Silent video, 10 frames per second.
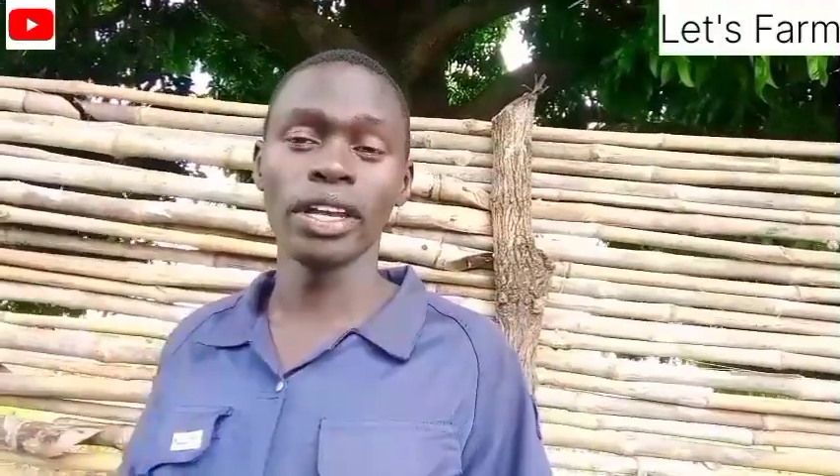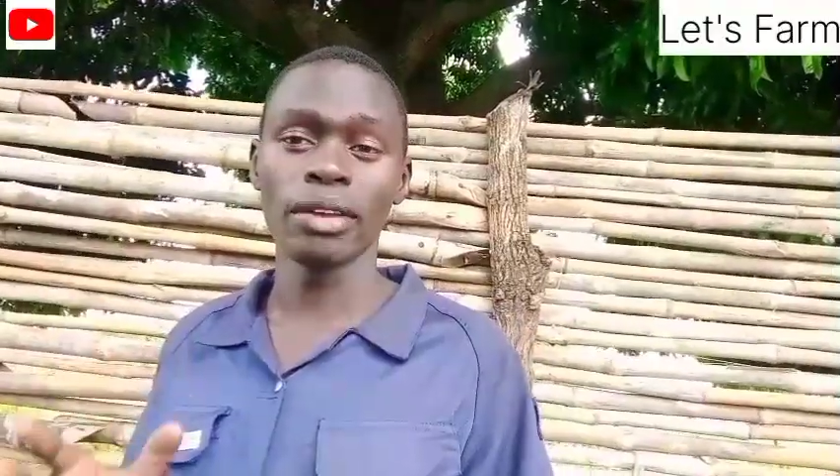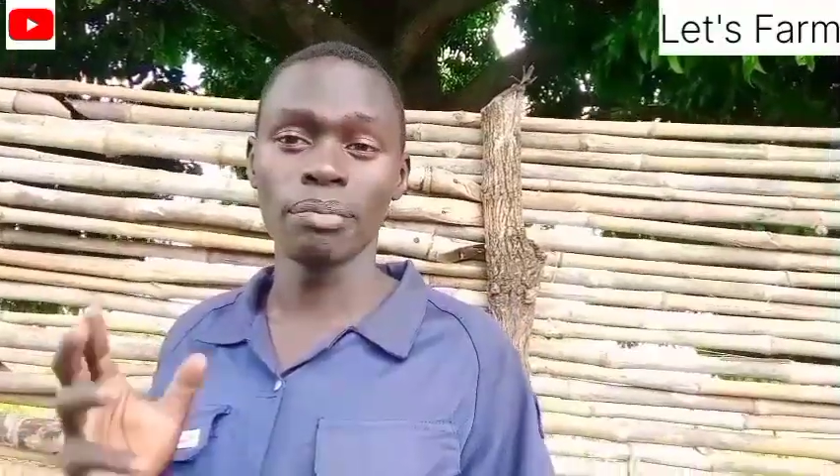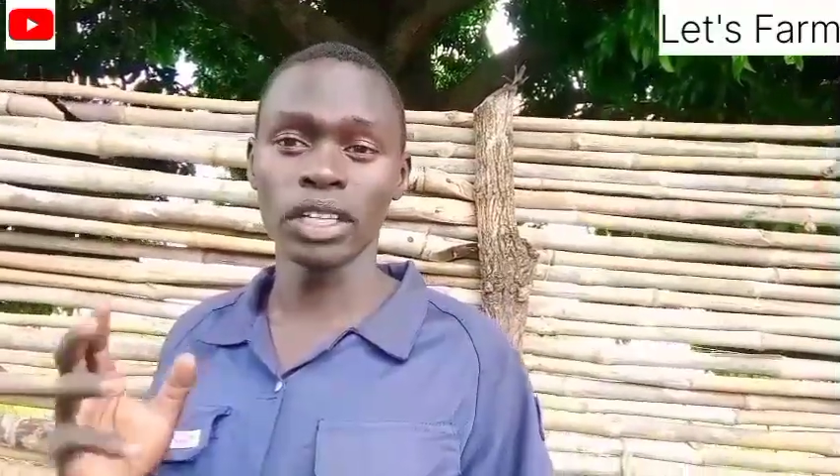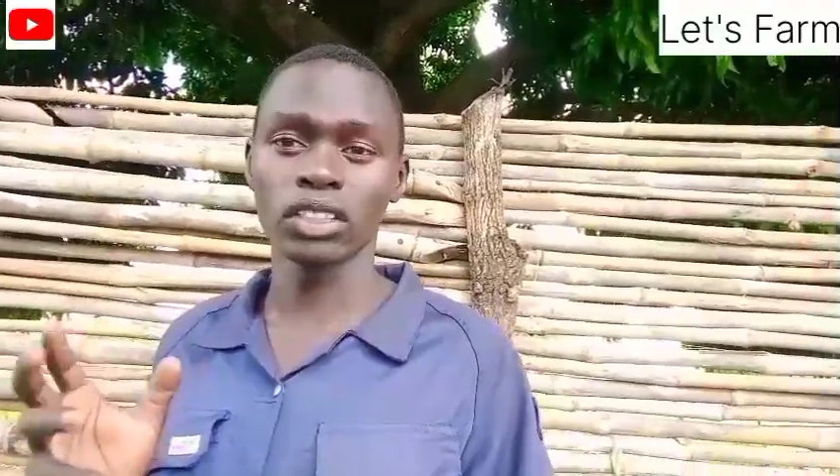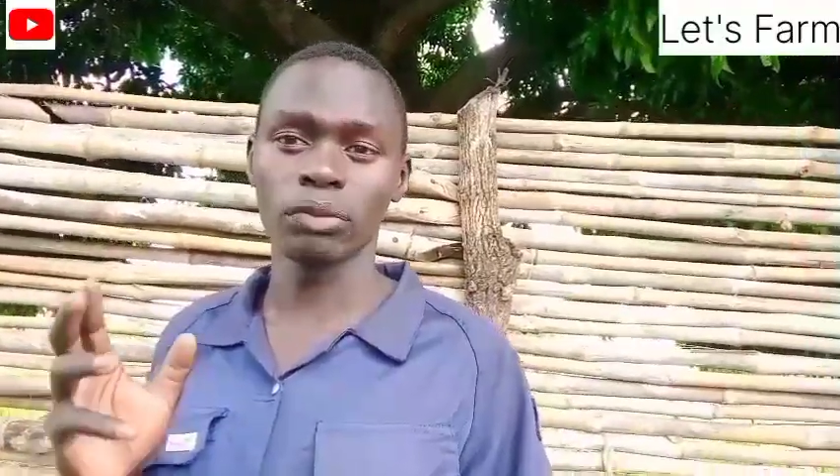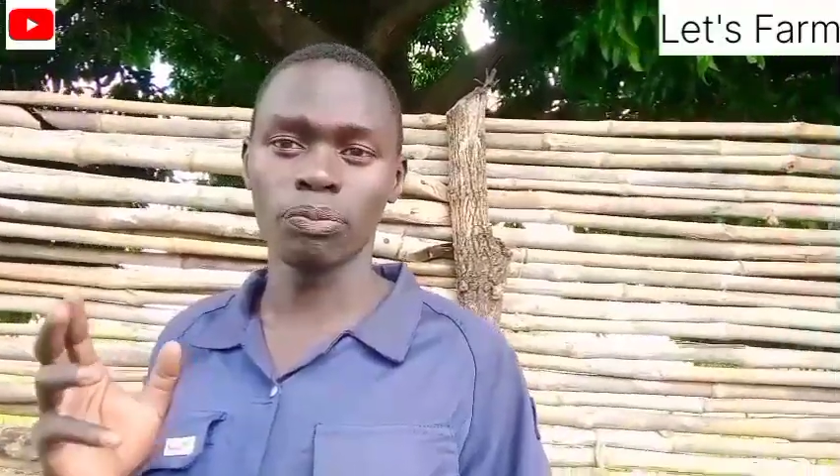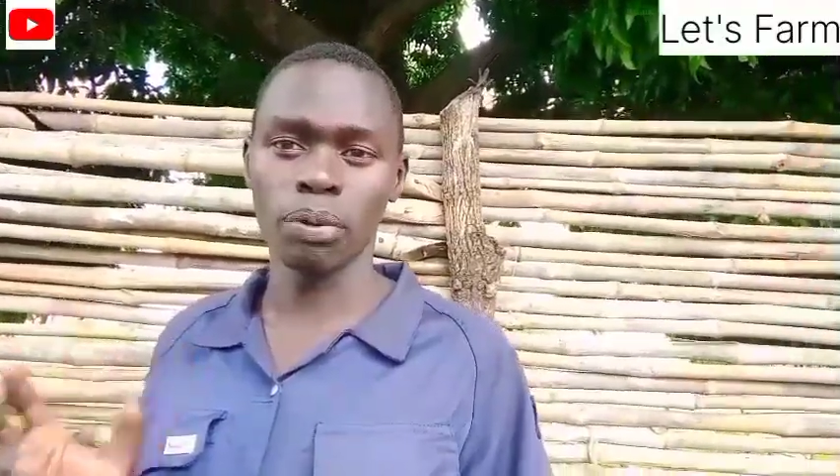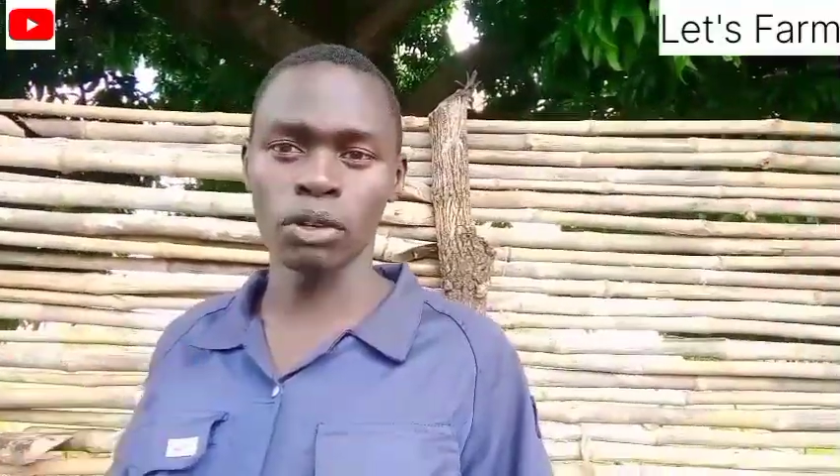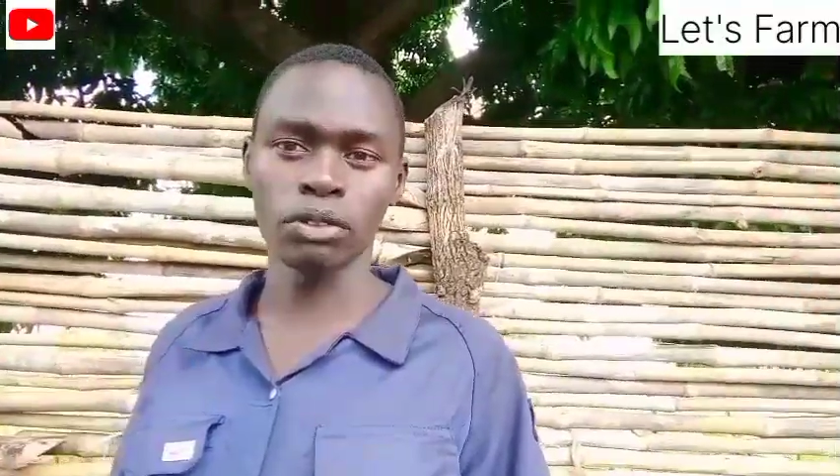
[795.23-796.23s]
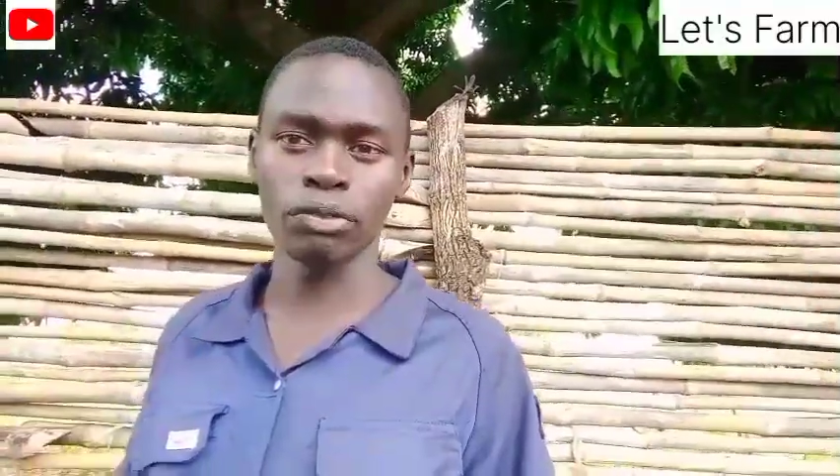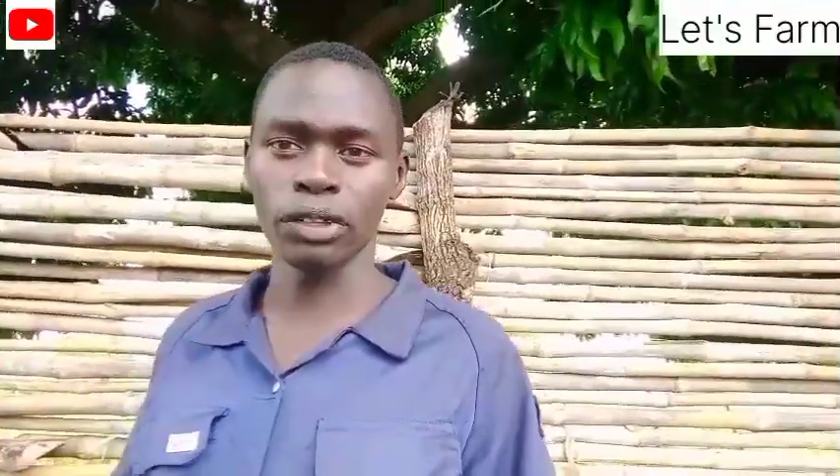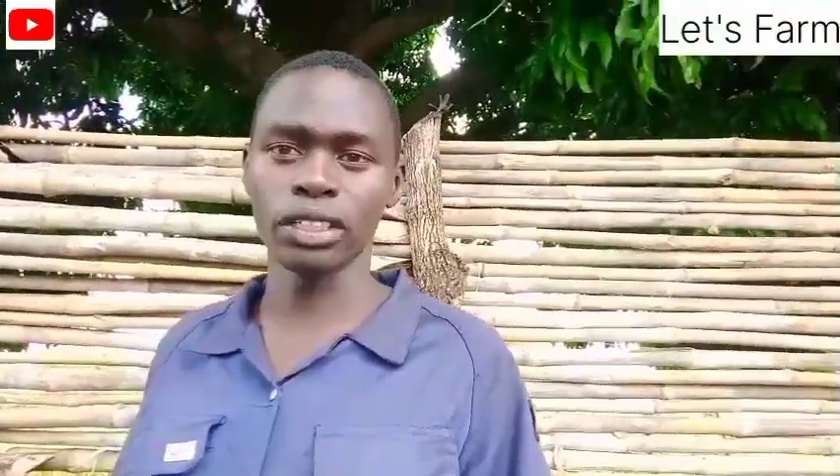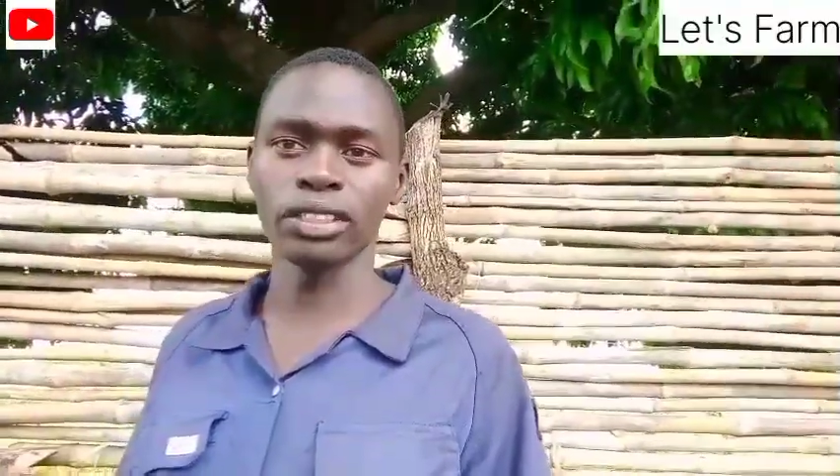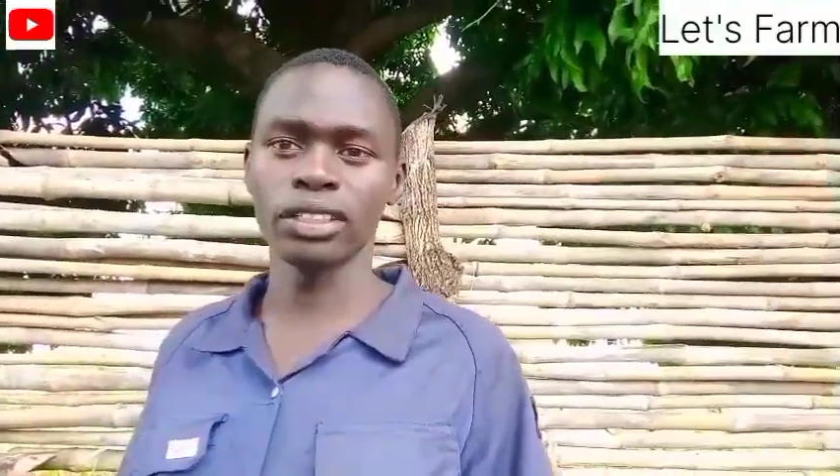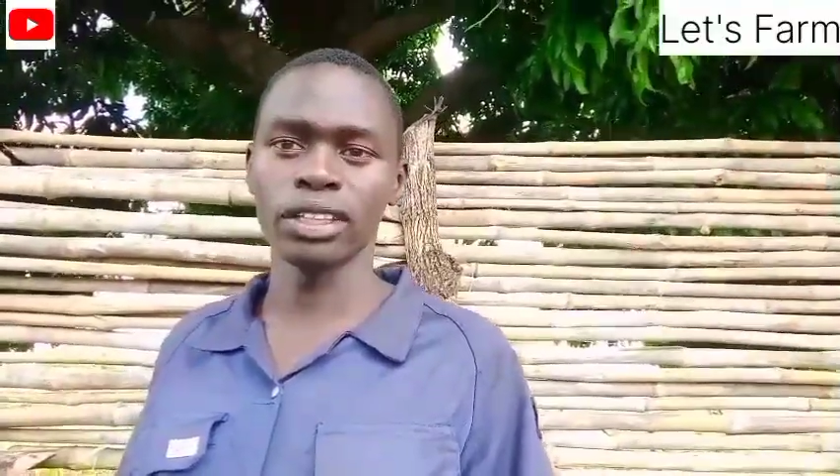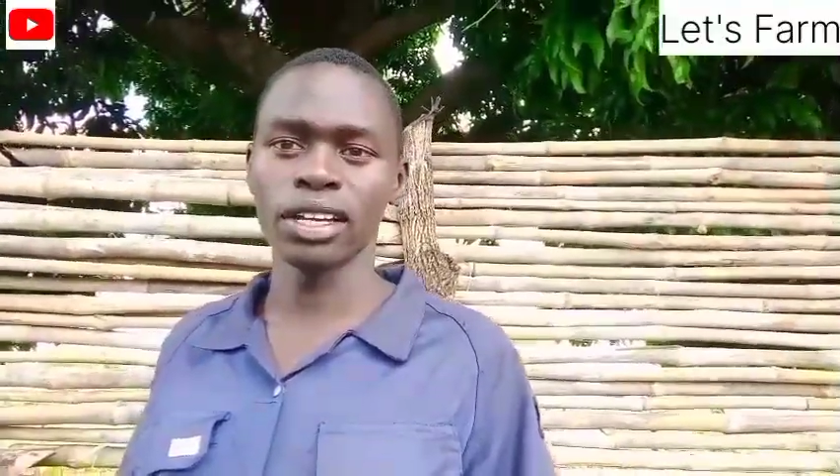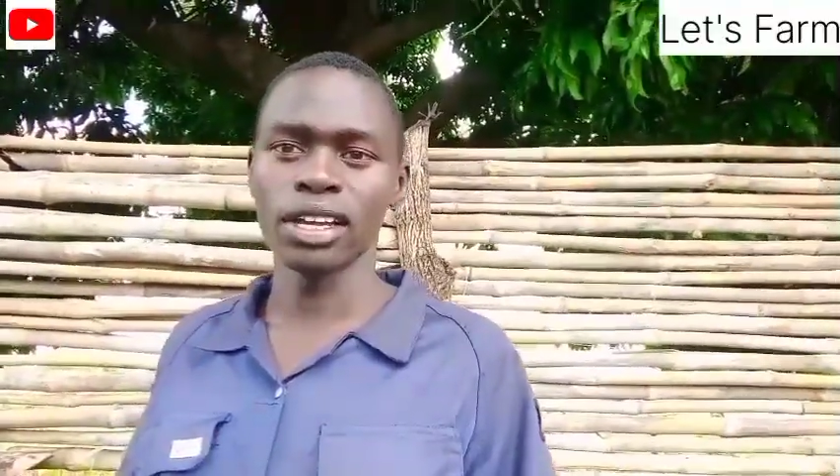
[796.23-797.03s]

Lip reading: the mixed poultry feeds.